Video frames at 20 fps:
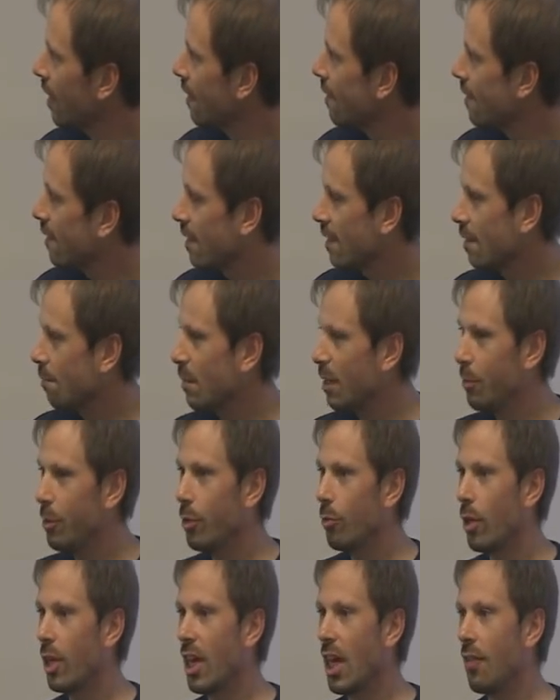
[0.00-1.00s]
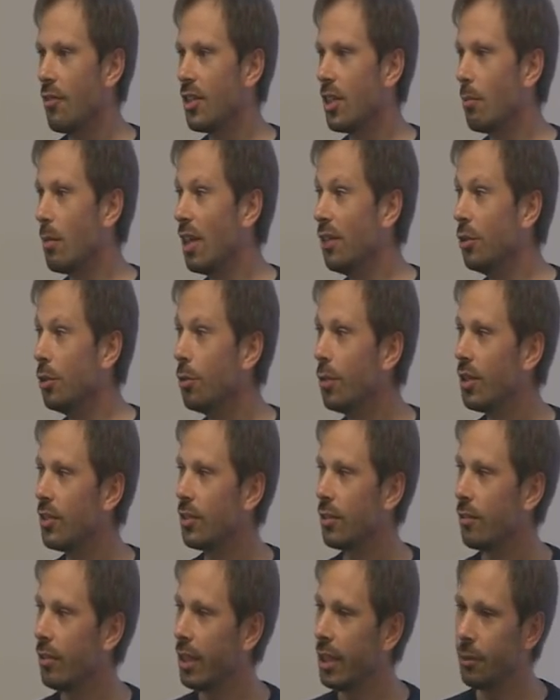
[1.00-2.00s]
Uh, maybe you want to have some undo
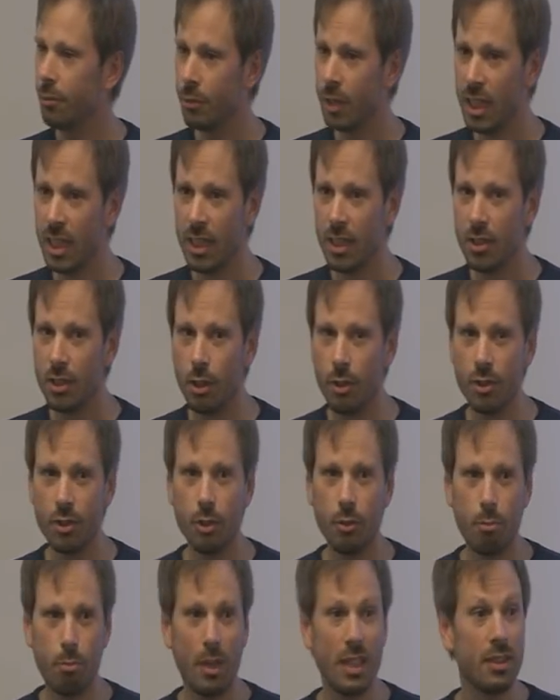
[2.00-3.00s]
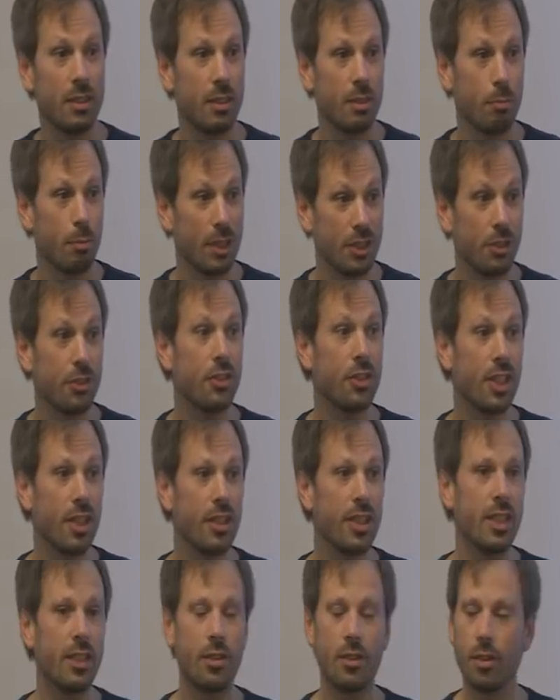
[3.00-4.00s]
history. So, so, but, but you still
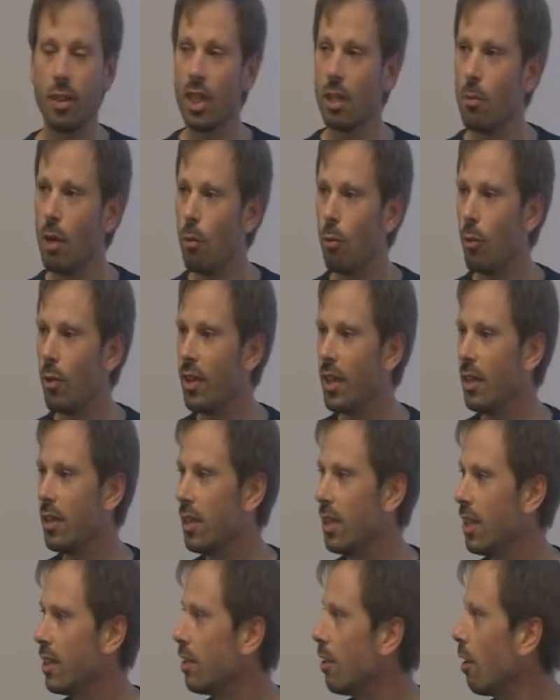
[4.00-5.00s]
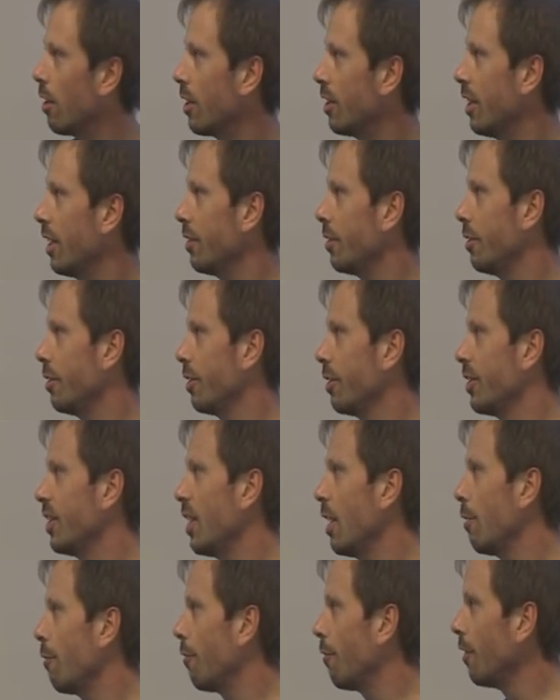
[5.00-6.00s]
need to come up with this architecture
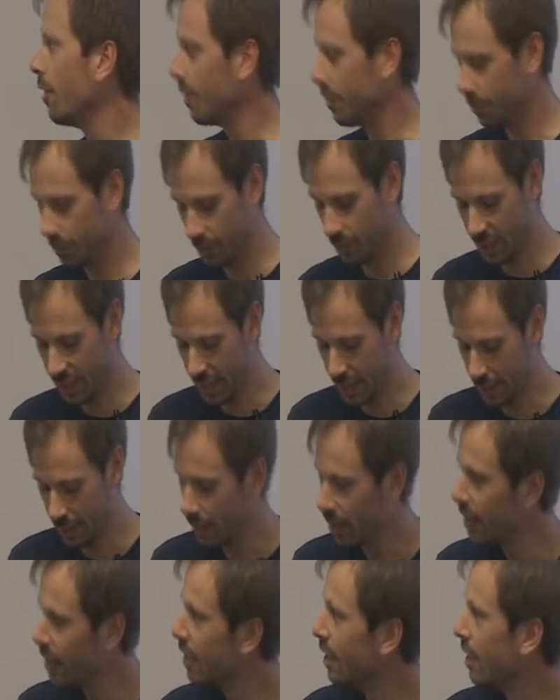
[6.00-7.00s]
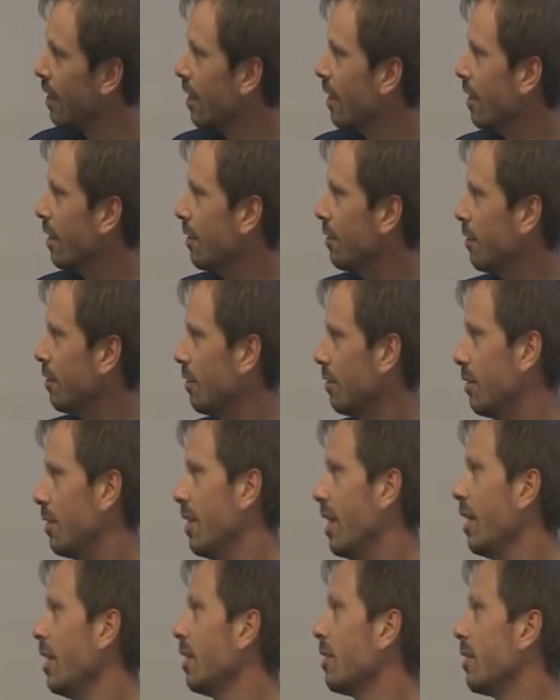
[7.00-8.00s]
yourself. And it's,
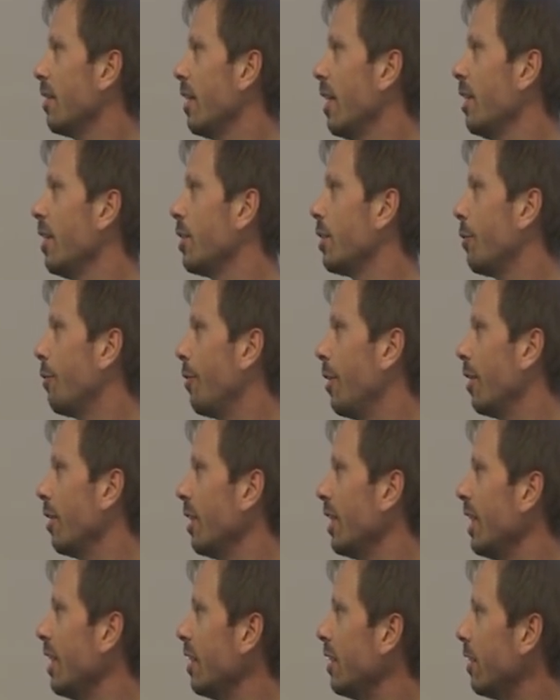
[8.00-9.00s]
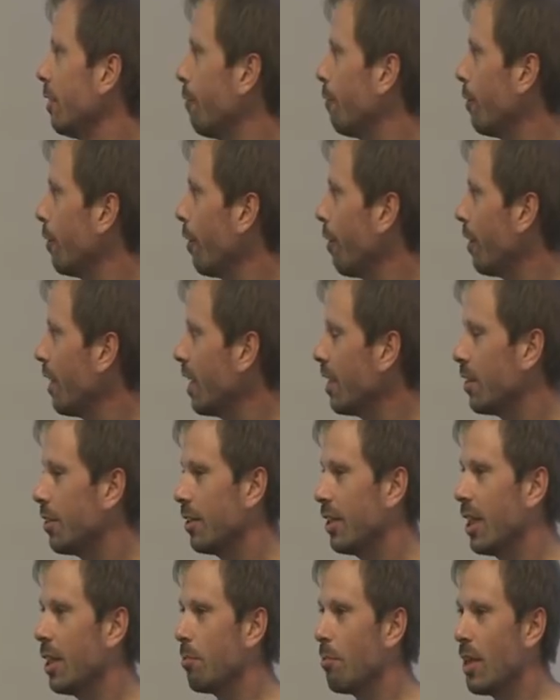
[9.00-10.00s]
then, it's, then it's fairly easy for things to
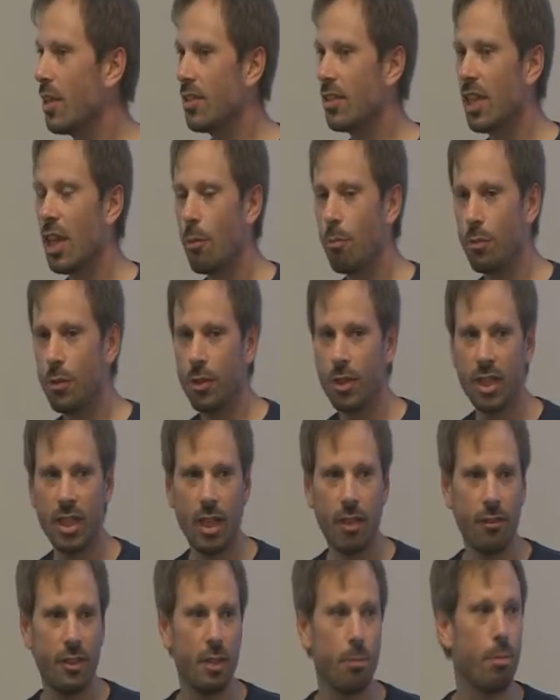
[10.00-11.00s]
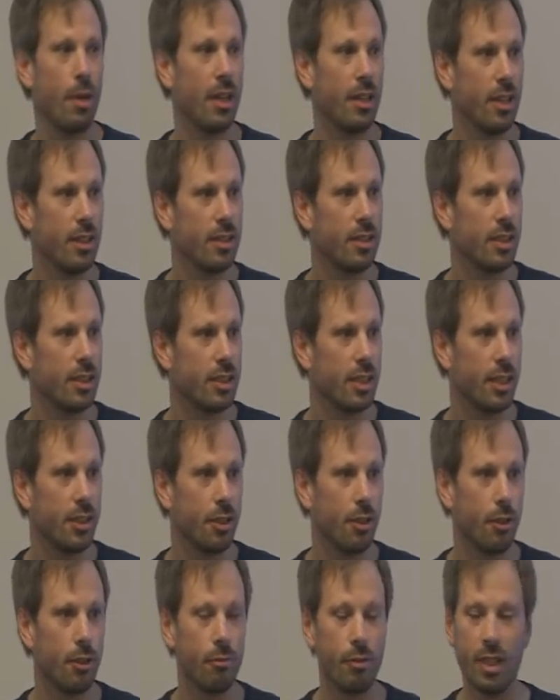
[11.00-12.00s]
get messed up. You can have dependencies that you
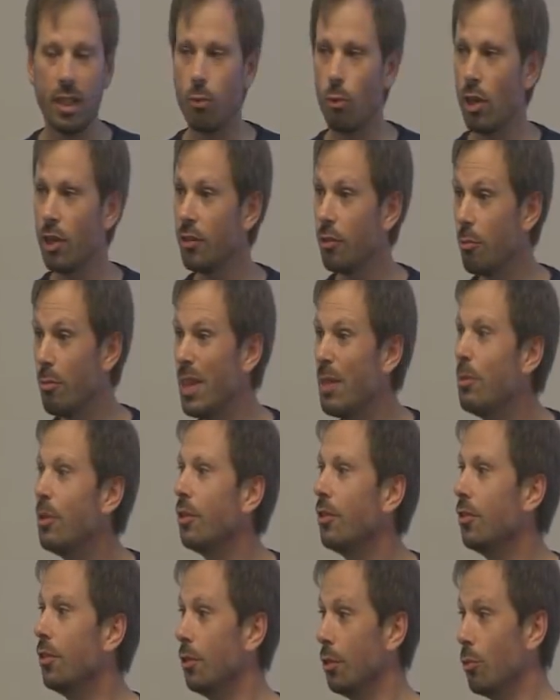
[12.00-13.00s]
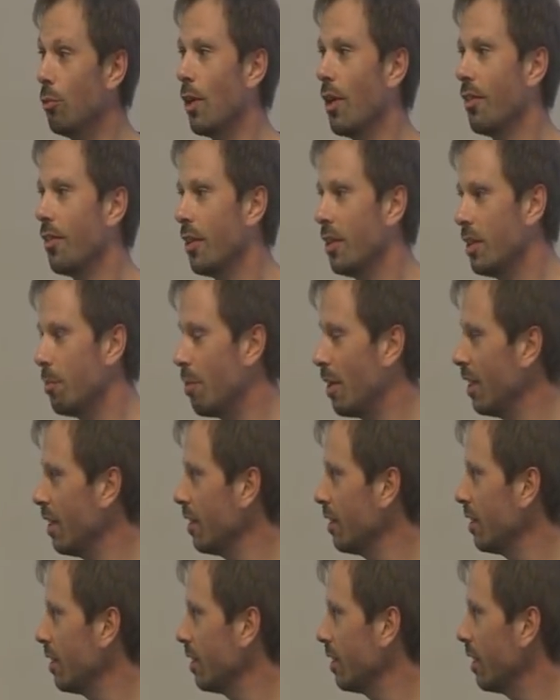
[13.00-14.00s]
don't really want, or maybe you do want the
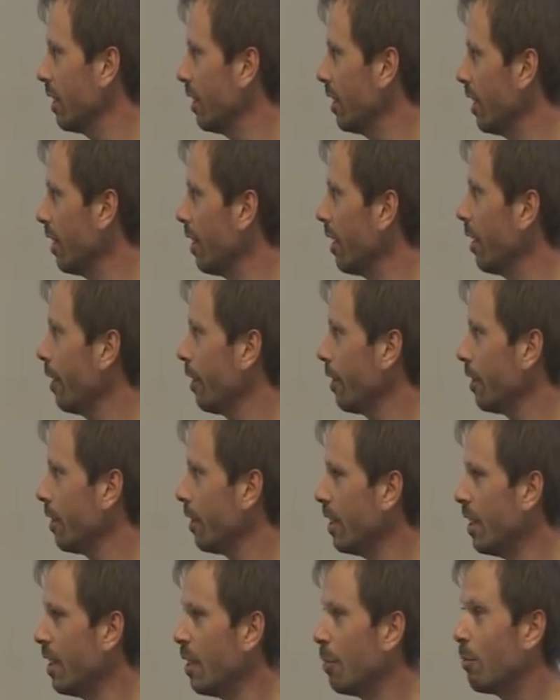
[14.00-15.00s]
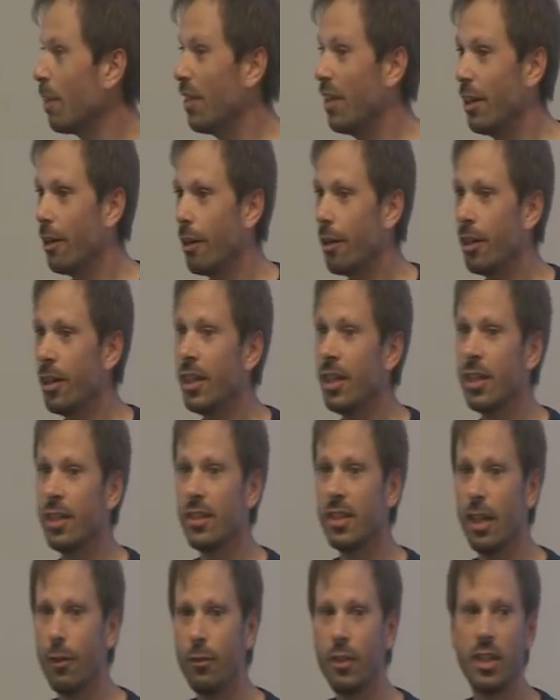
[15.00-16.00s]
dependencies in there. But there are
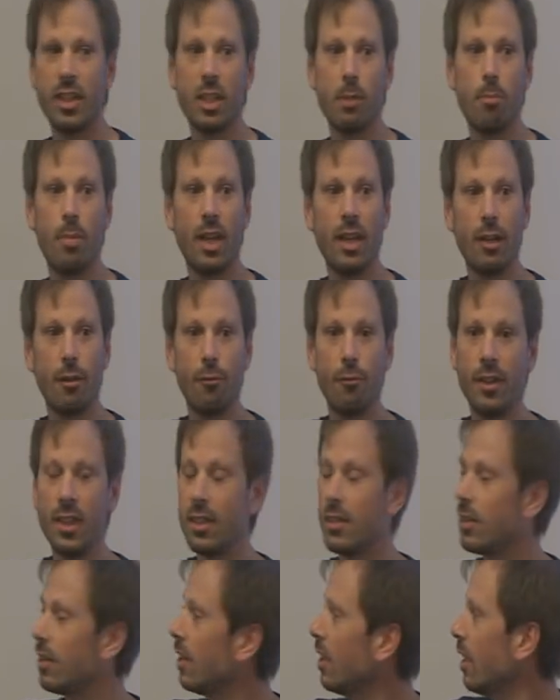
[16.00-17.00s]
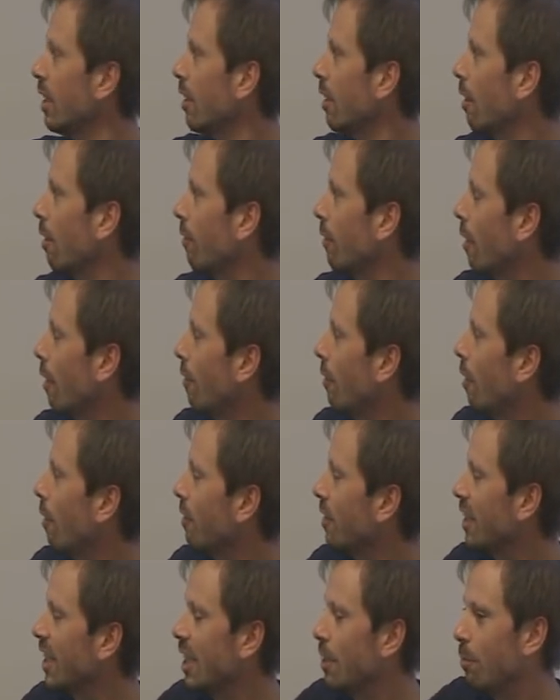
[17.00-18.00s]
definitely benefits of, of, of
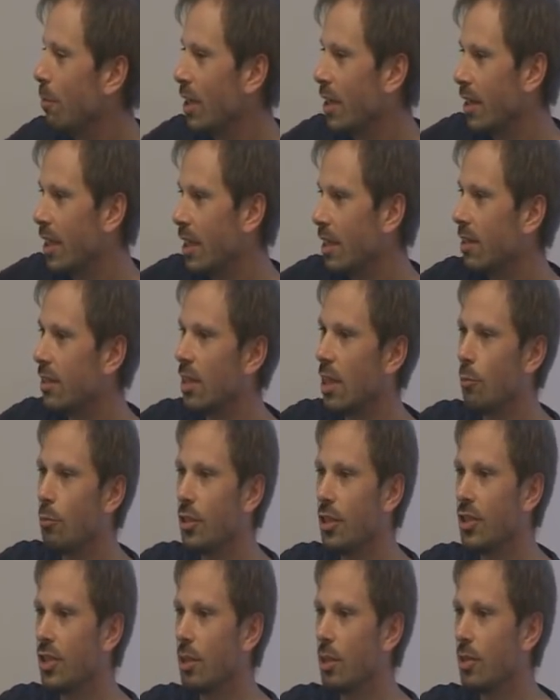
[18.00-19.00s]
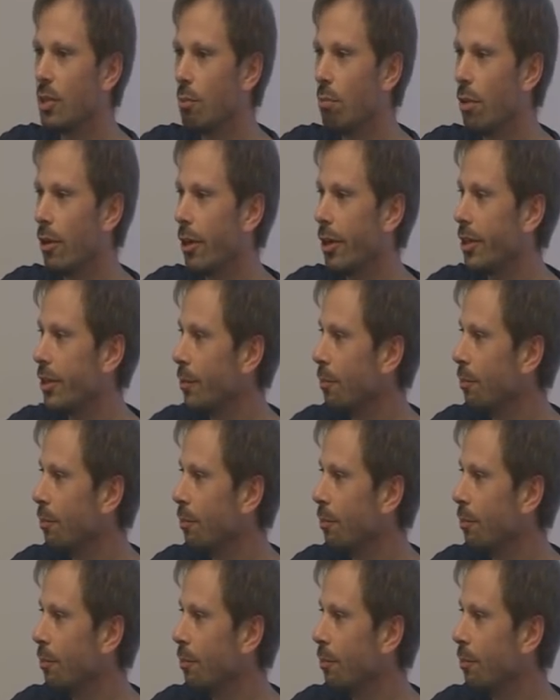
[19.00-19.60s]
keeping these subsystems apart.